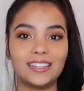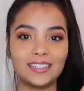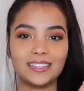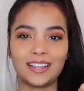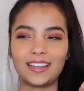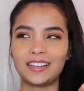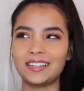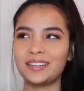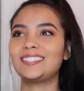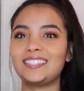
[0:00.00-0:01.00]
since
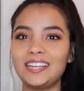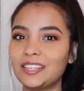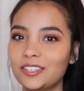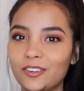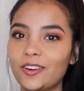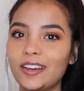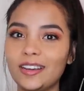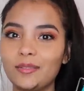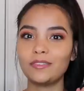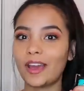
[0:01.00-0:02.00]
like 6th
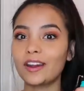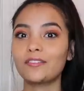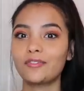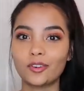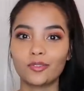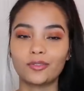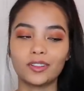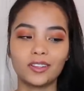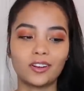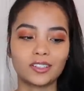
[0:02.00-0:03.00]
grade. We've had it for a
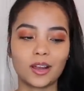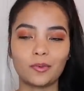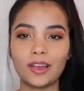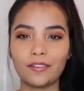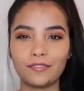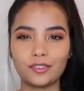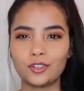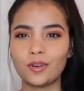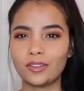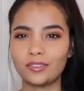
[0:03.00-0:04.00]
really long time. We have
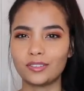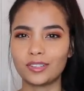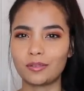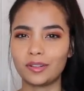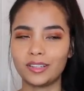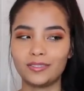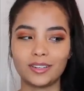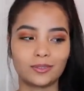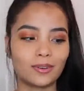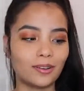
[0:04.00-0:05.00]
2 others. I believe
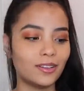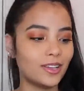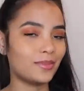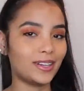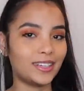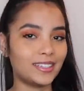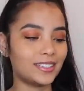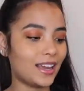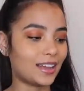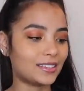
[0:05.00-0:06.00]
as well, but
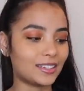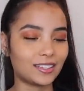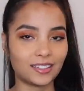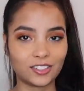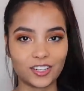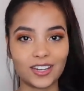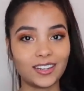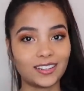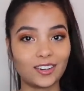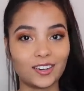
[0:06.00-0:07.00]
yeah, it's a legit